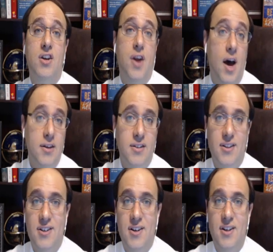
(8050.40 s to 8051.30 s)

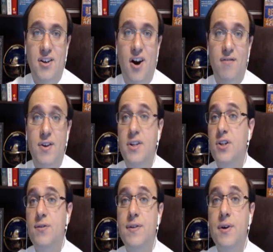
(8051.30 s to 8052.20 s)
not
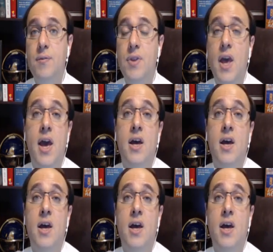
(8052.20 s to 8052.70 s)
confident you feel.